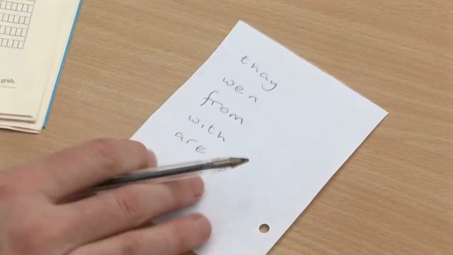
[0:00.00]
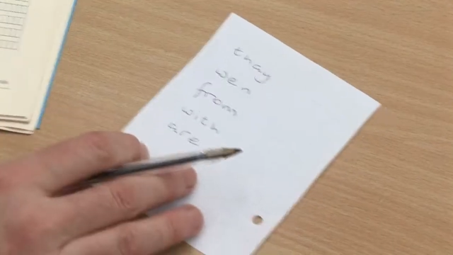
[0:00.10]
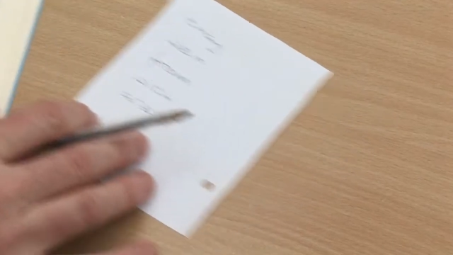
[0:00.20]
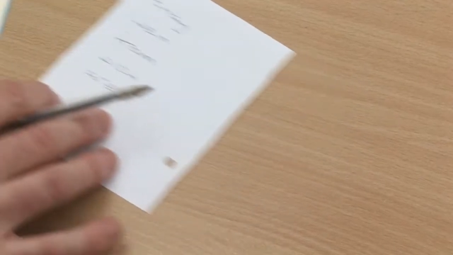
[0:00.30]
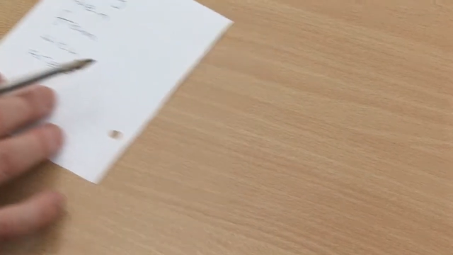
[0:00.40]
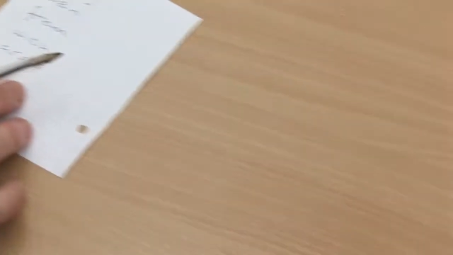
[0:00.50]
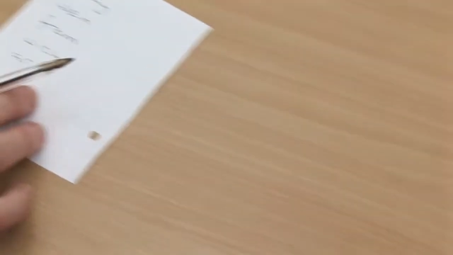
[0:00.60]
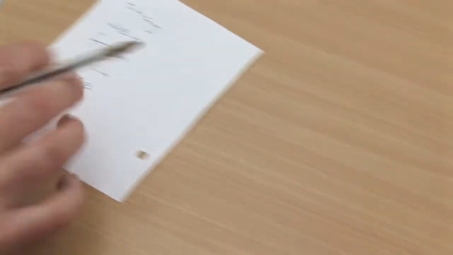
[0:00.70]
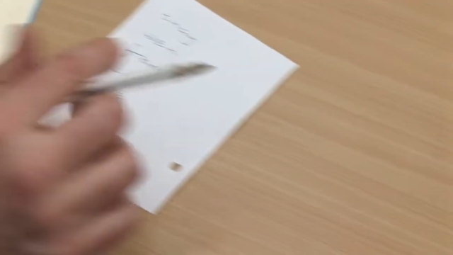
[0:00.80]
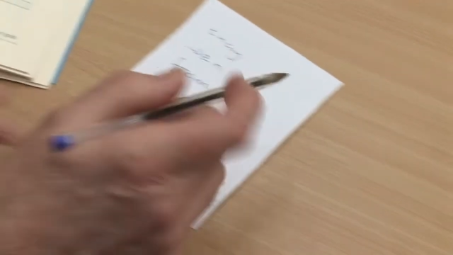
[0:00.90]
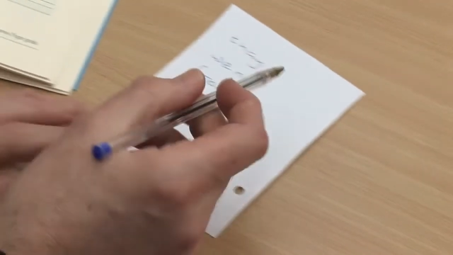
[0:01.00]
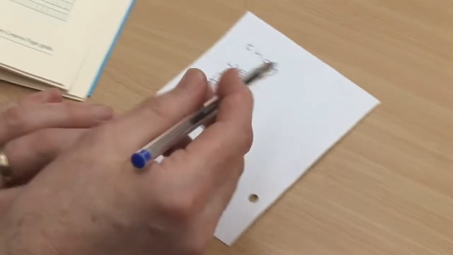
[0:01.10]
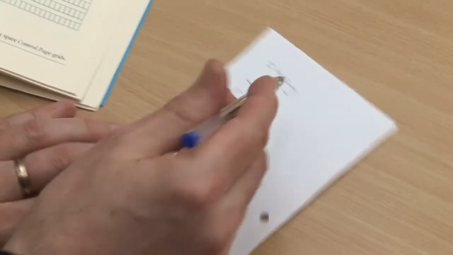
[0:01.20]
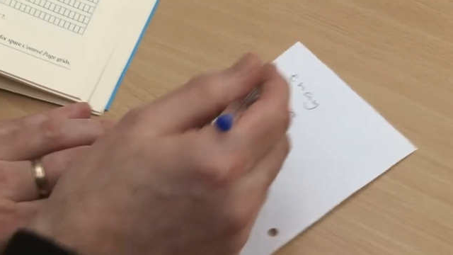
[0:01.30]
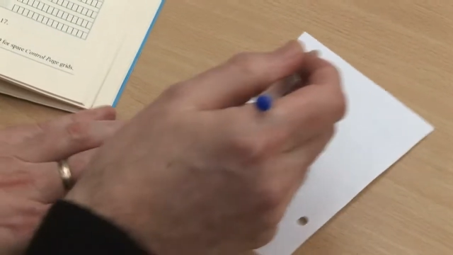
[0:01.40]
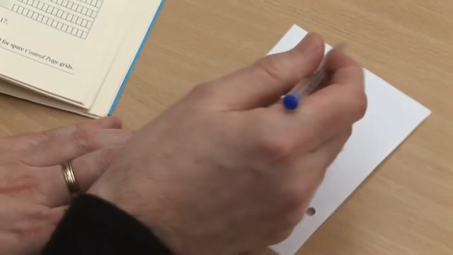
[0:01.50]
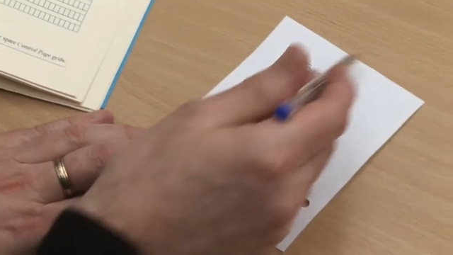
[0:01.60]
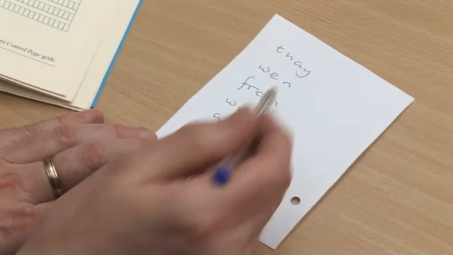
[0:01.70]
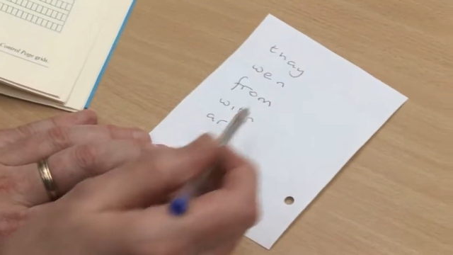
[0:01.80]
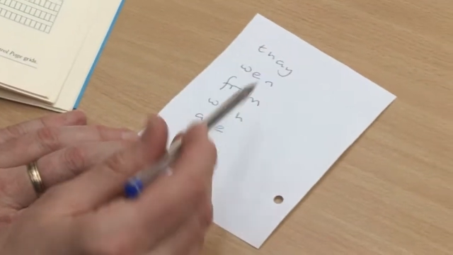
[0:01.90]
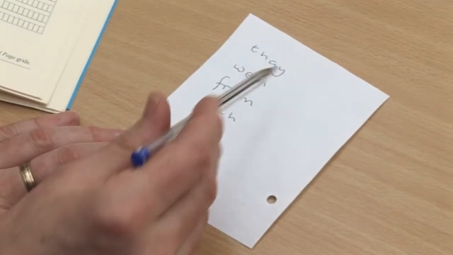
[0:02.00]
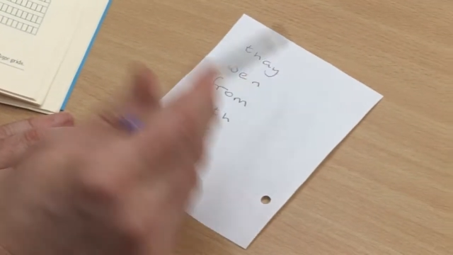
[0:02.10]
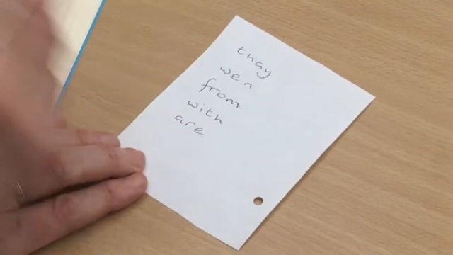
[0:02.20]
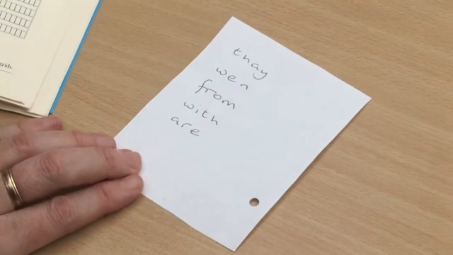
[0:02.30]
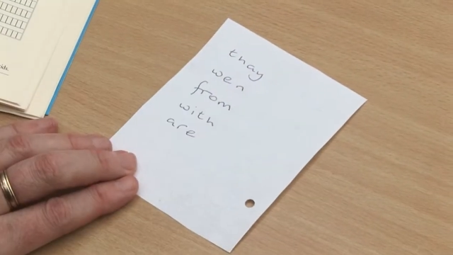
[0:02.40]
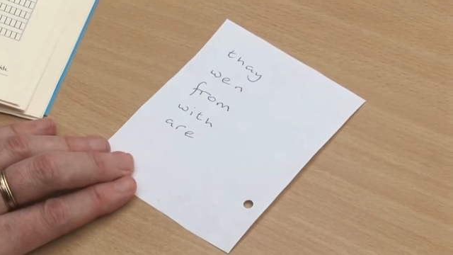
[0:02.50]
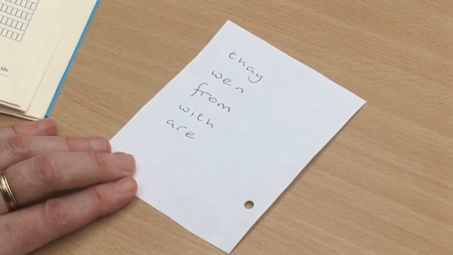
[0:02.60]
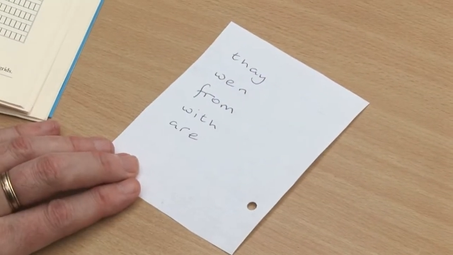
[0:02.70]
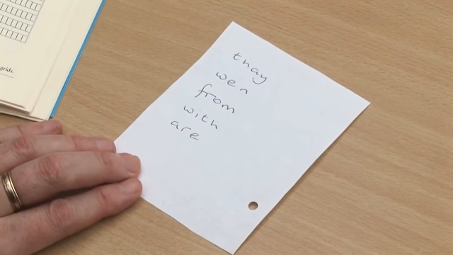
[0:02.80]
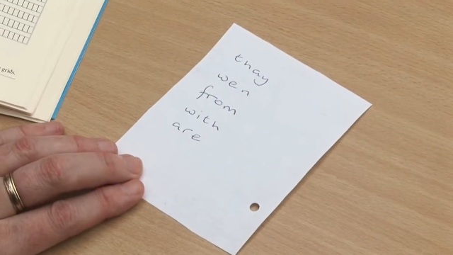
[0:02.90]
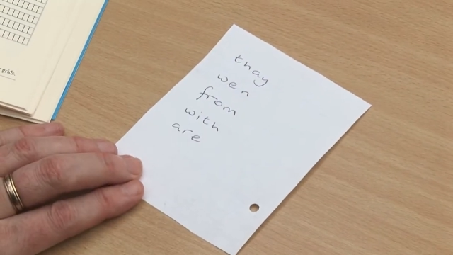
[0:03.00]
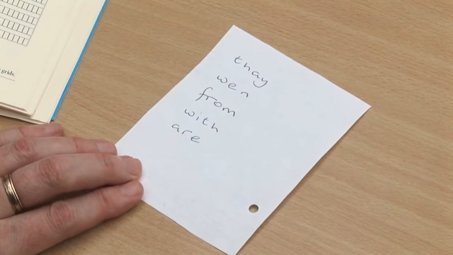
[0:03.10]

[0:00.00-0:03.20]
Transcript: No face is visible, so there are no lips to read.